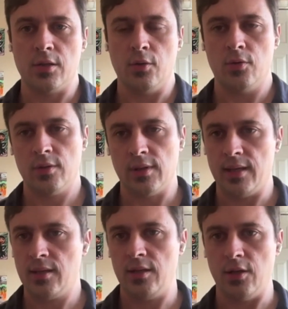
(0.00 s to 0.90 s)
So,
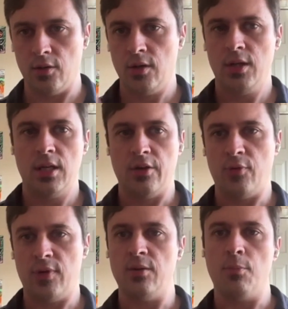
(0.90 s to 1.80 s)
like
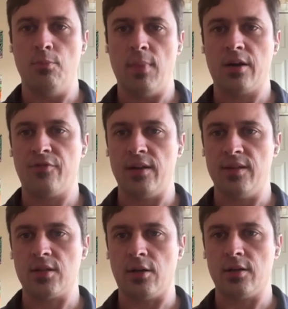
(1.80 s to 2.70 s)
if we need to modify
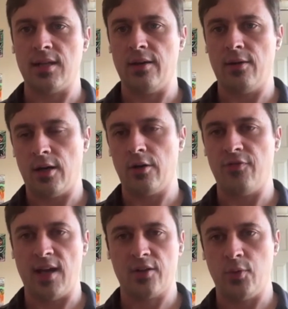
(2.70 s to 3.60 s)
this
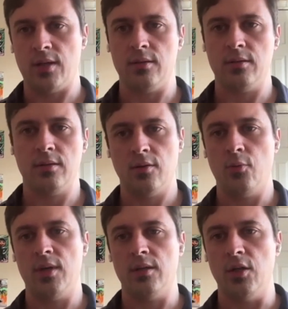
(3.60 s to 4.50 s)
artifact, we
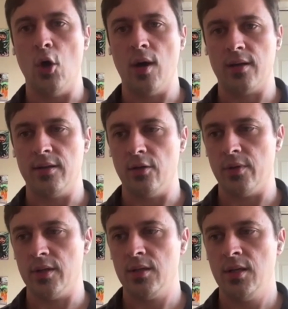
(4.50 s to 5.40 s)
can know how to deal
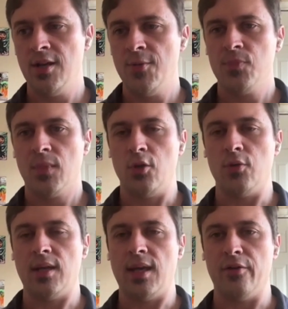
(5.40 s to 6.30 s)
with it.
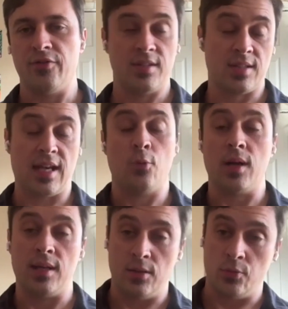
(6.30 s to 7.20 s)
You can have it's kind of
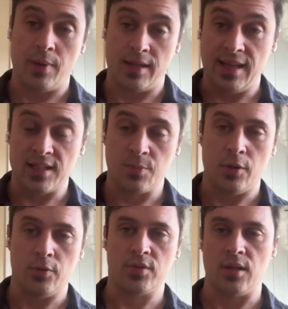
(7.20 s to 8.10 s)
what I did with my next
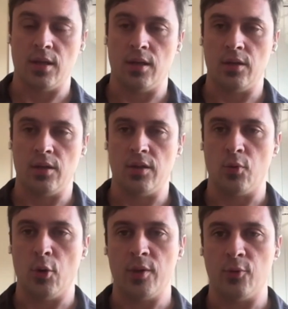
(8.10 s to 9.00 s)
post,
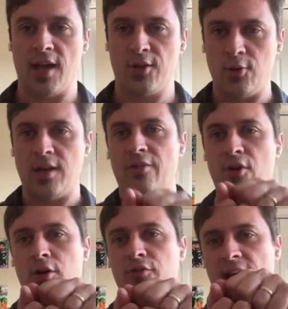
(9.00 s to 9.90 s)
the roaming rag. You can have
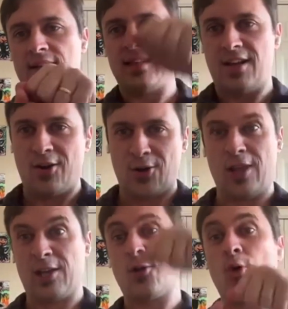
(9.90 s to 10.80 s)
artifacts that are
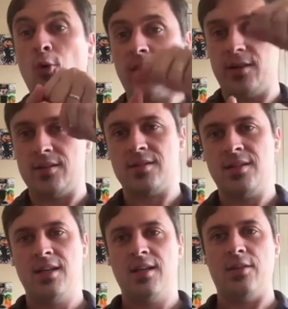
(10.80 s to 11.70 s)
like accordions.
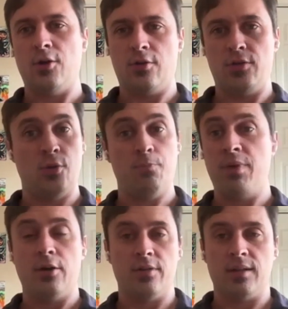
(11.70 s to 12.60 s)
They're
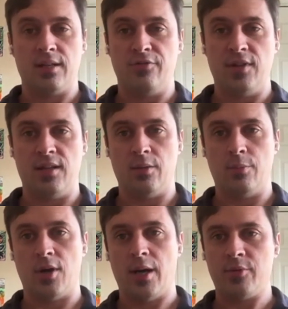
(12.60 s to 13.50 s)
bigger than can fit in the
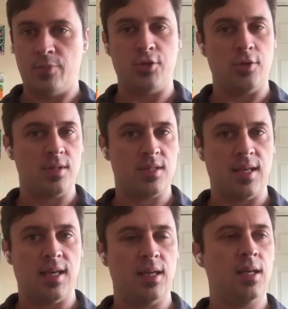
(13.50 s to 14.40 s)
prompt, but you can
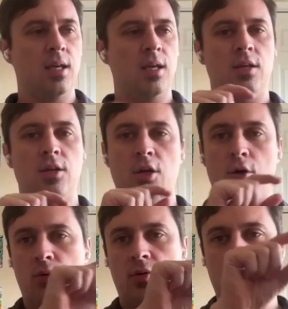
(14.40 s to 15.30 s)
say, you
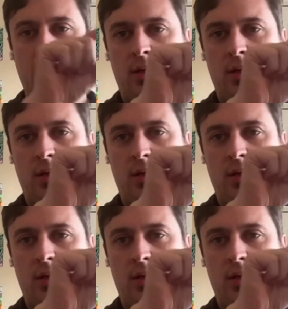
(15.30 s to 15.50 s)
know,